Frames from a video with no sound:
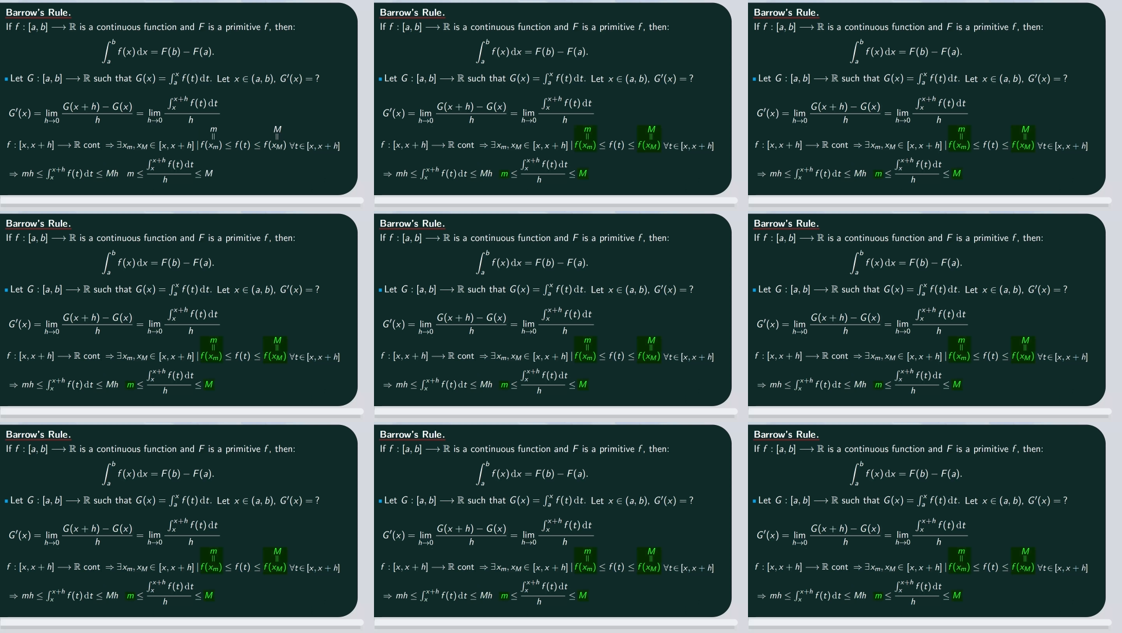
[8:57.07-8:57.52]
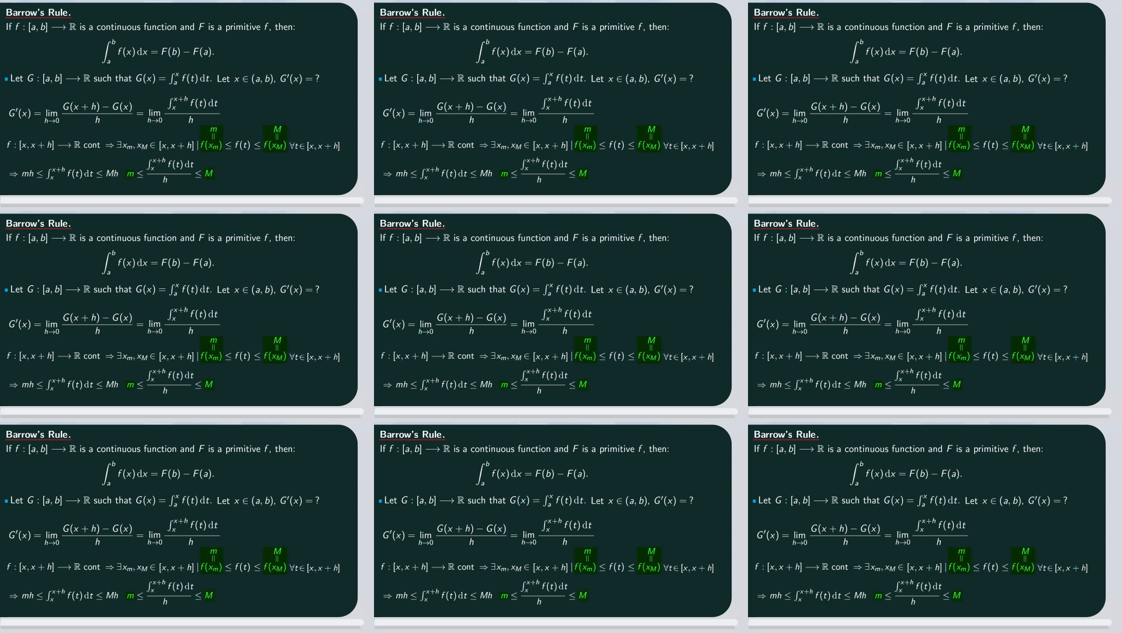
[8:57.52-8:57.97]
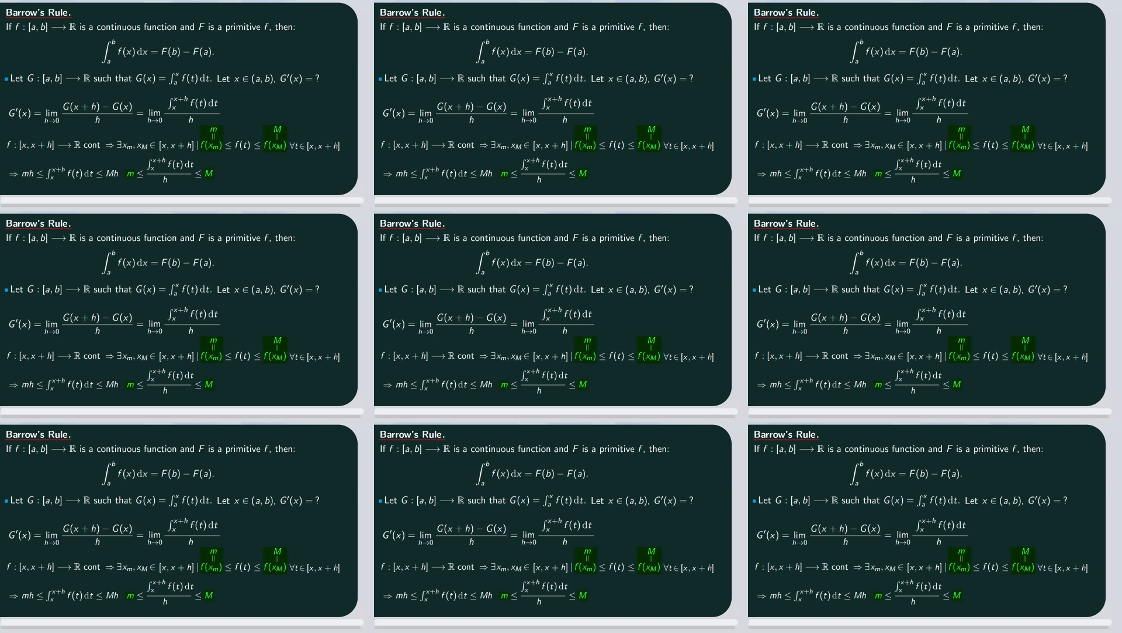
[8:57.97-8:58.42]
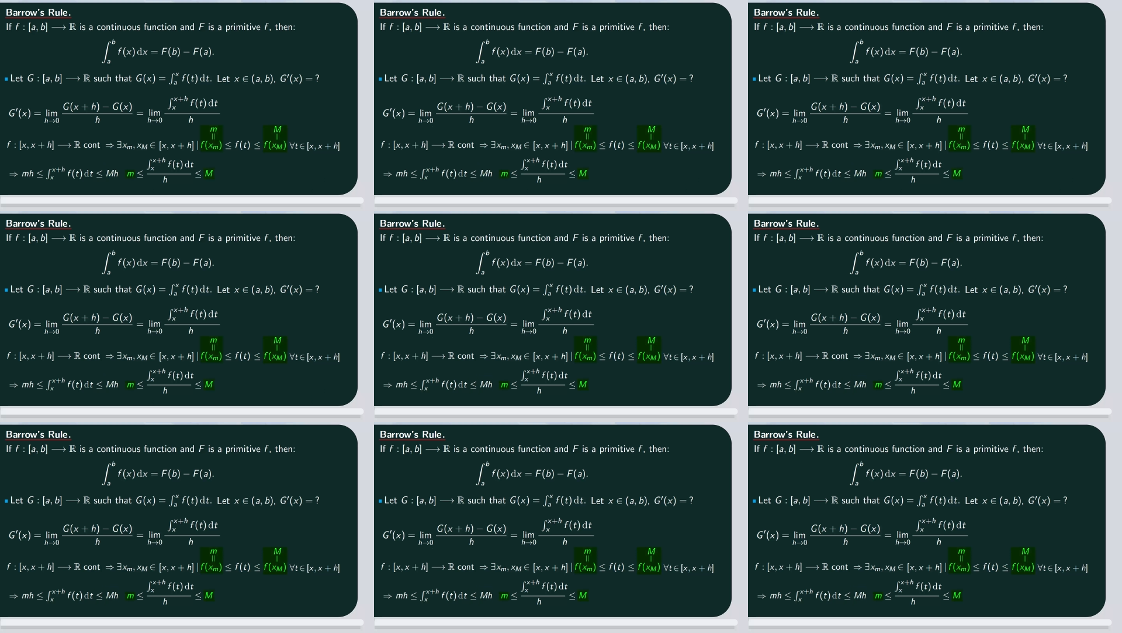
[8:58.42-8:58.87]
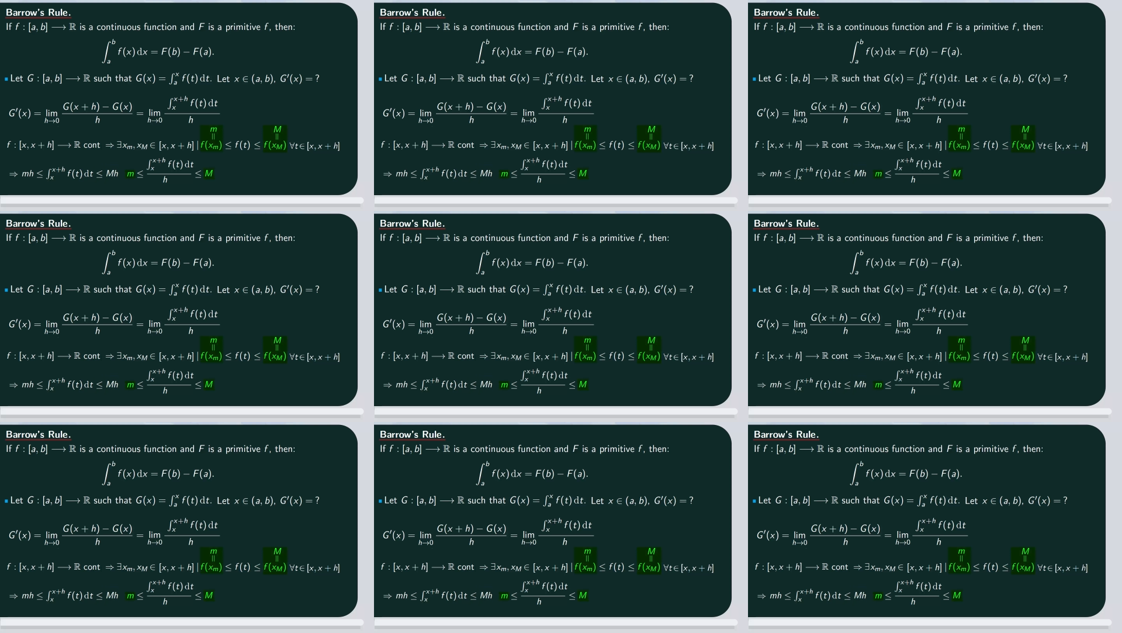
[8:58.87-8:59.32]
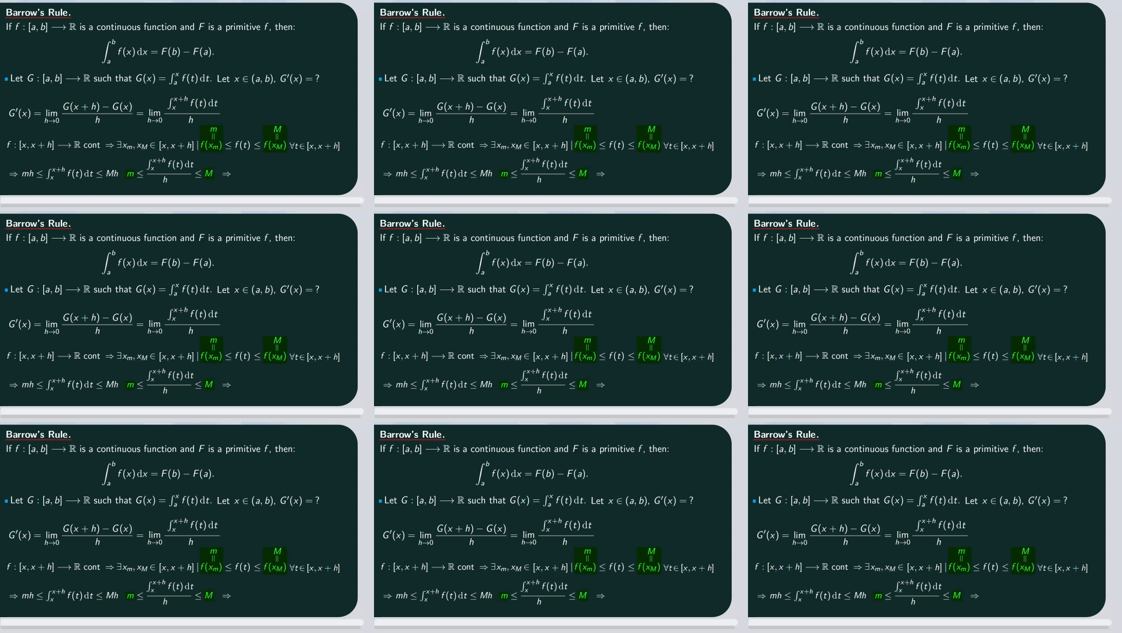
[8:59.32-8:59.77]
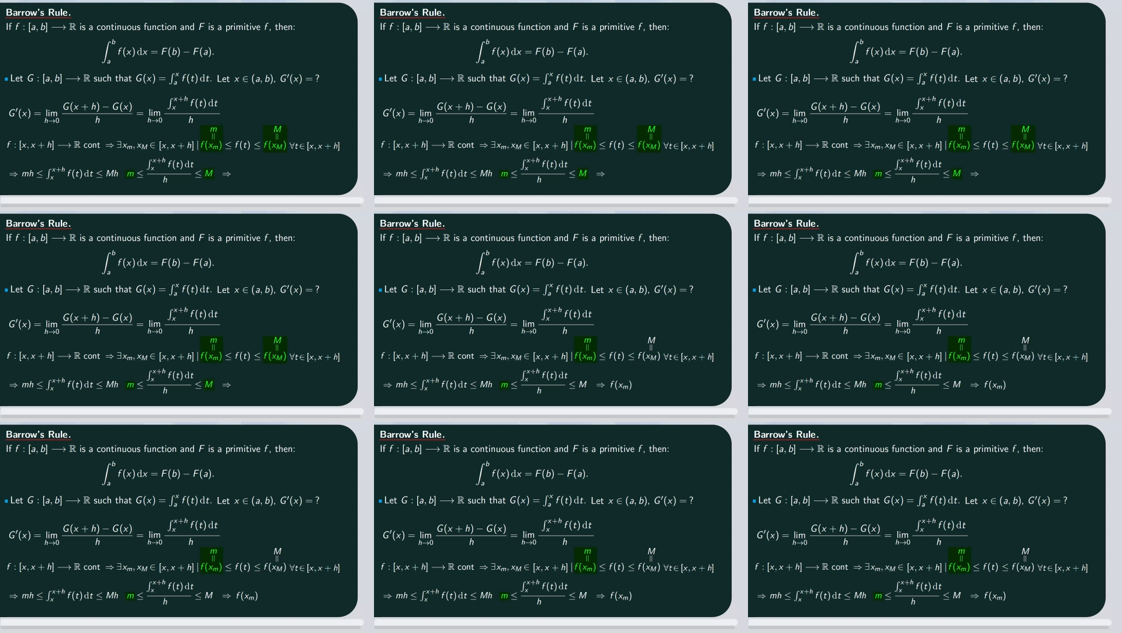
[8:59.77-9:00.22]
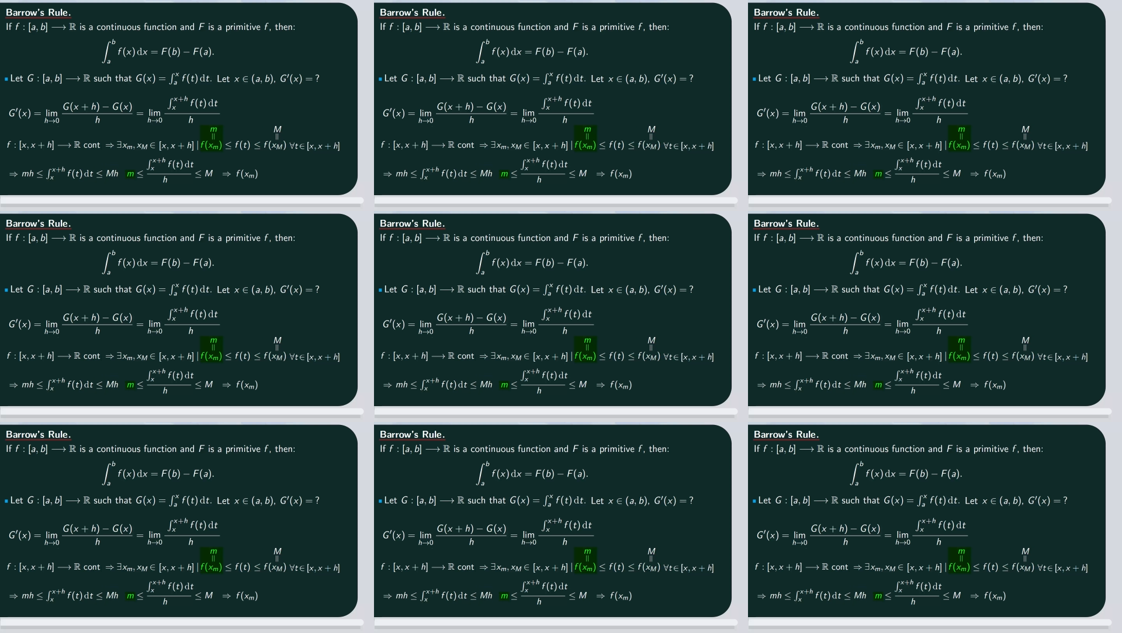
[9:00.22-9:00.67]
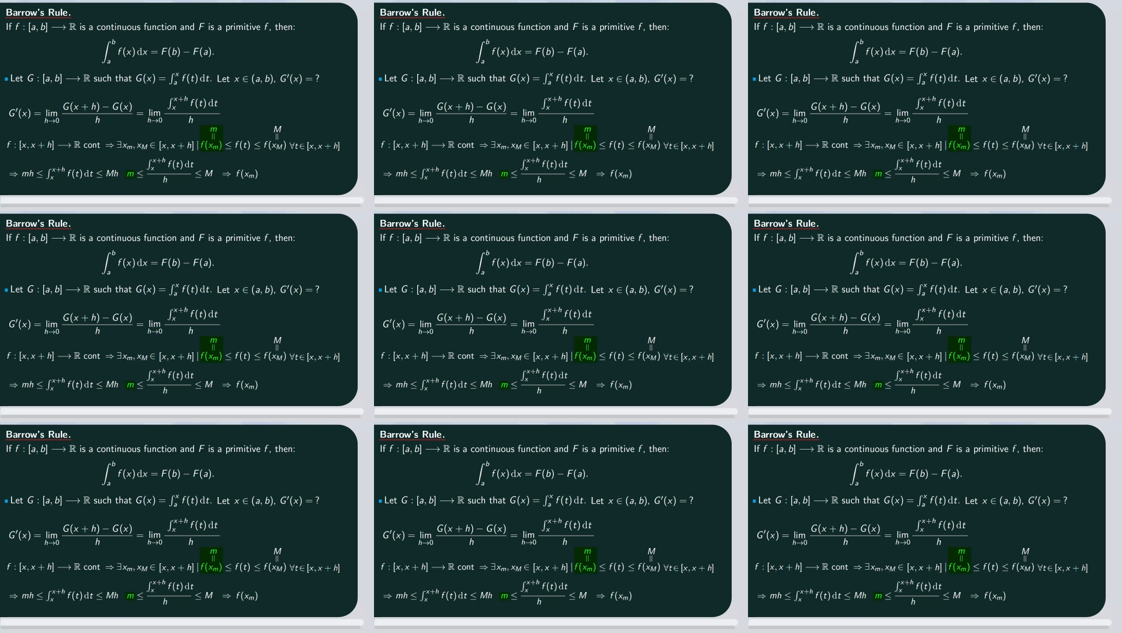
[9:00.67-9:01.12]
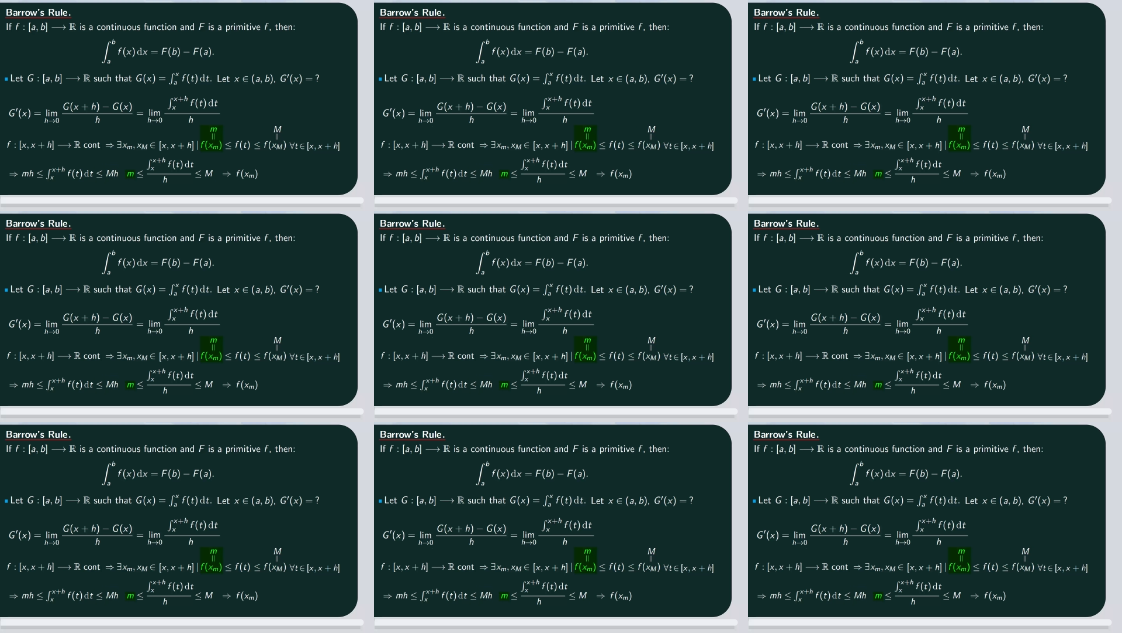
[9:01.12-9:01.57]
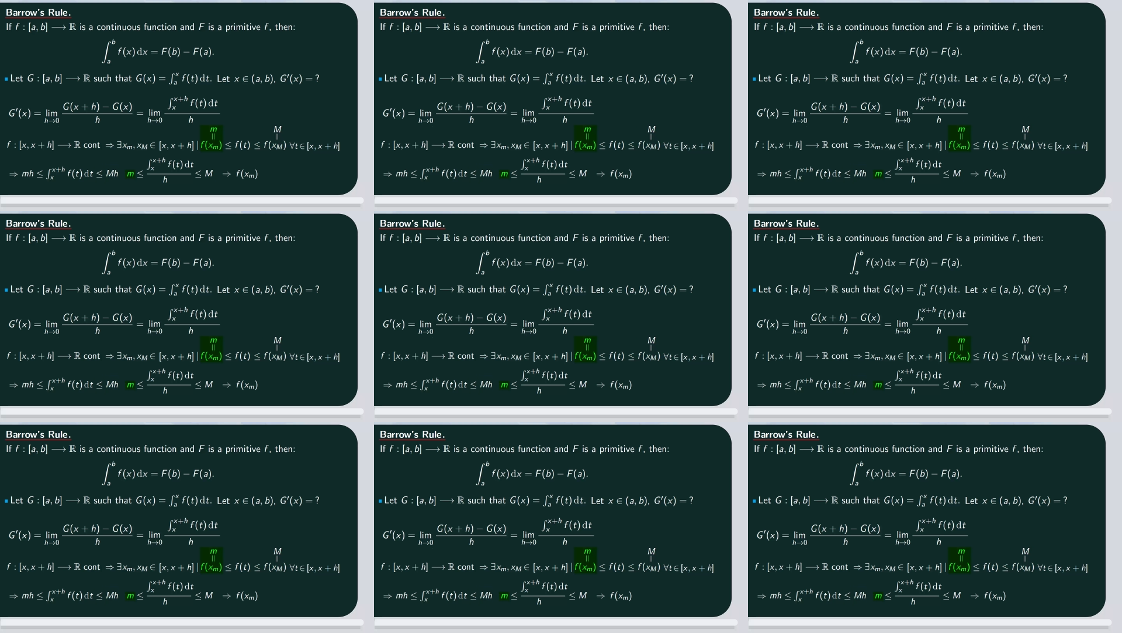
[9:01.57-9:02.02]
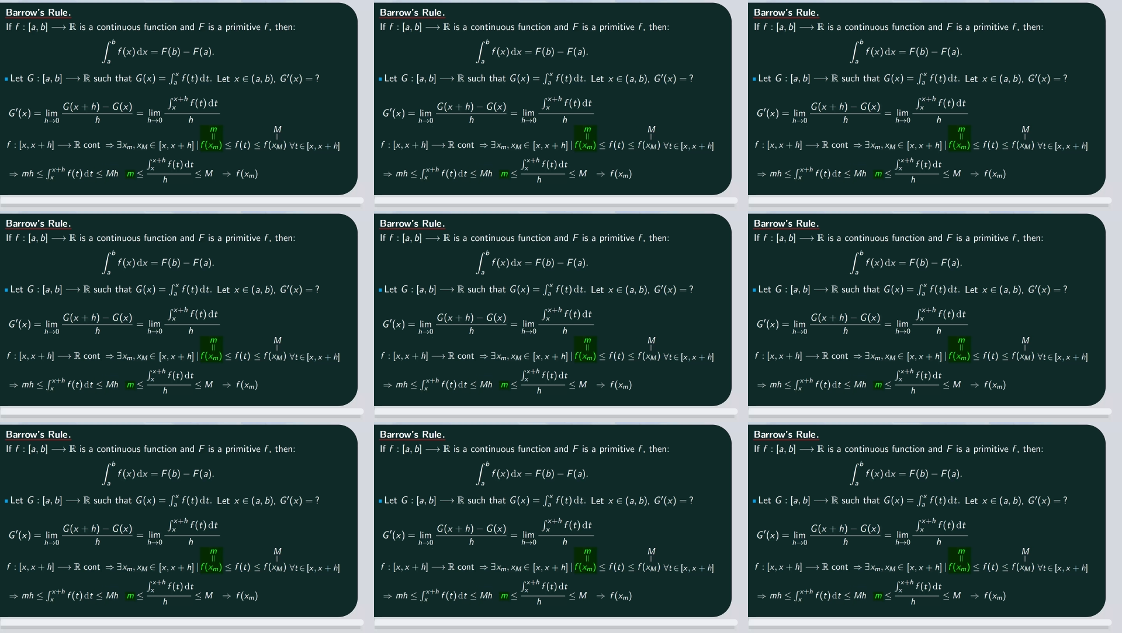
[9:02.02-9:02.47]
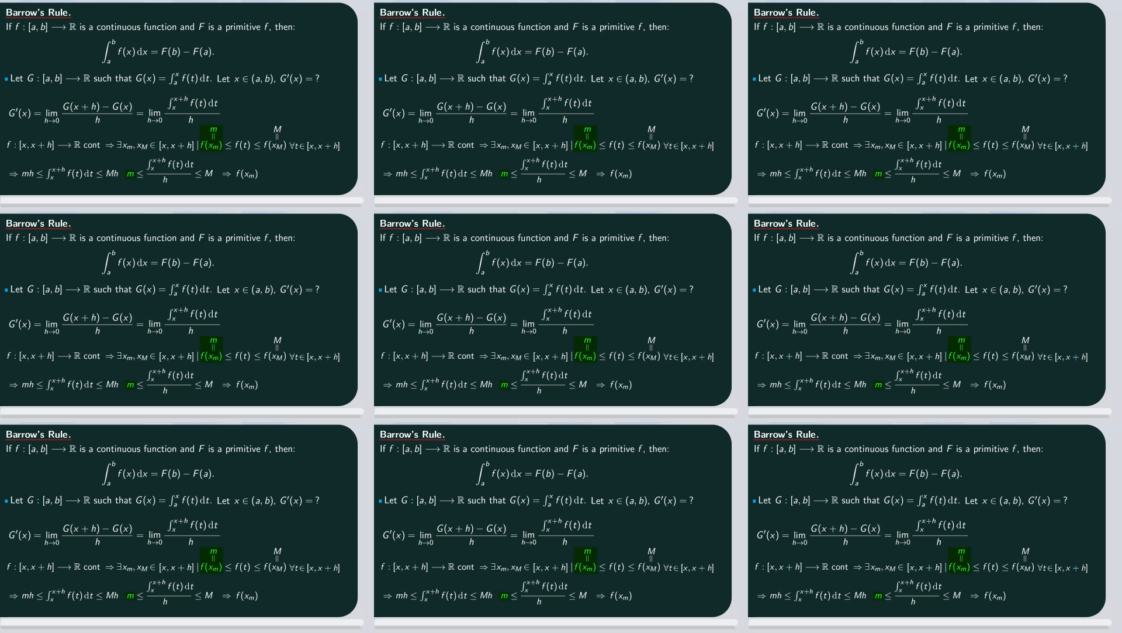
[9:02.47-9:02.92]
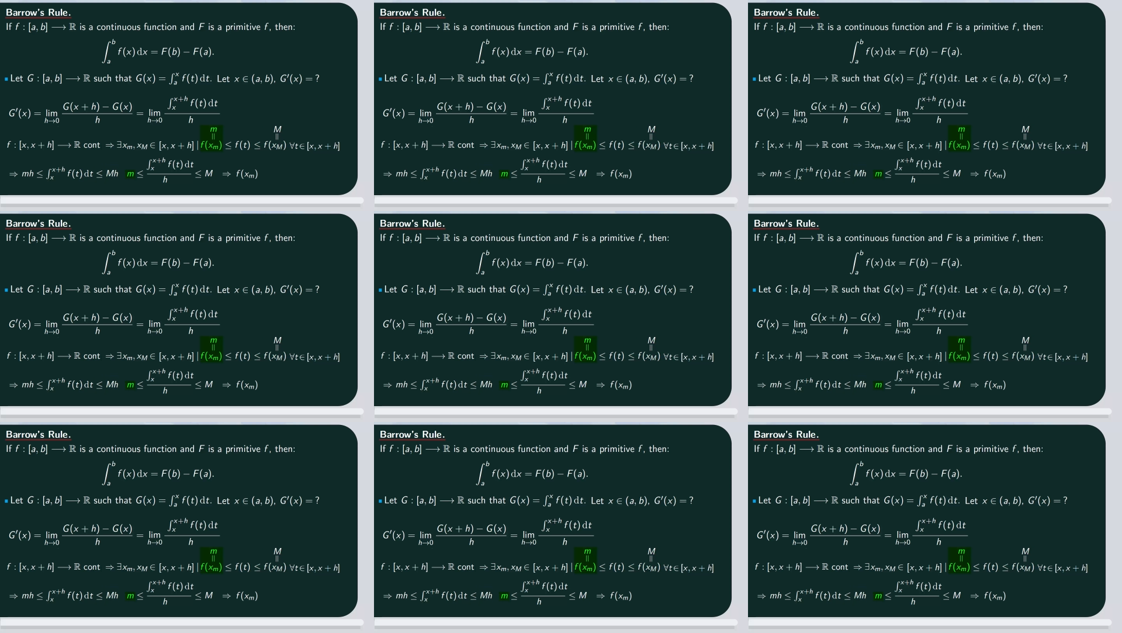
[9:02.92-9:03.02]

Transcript: [unreadable: no face in view]